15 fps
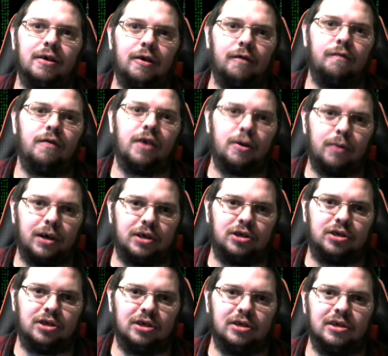of the
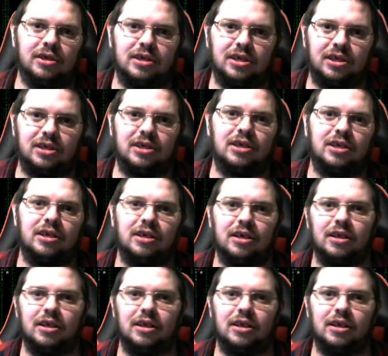questions